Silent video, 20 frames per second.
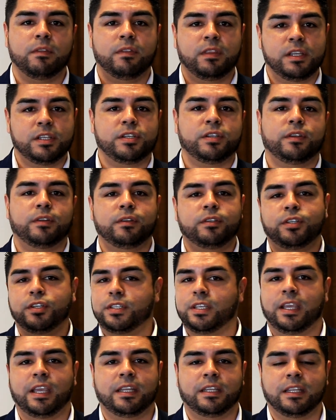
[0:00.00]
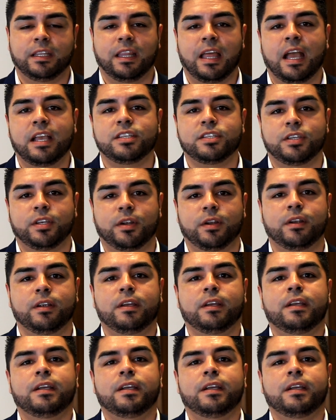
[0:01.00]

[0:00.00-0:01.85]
this year, just like it did last year.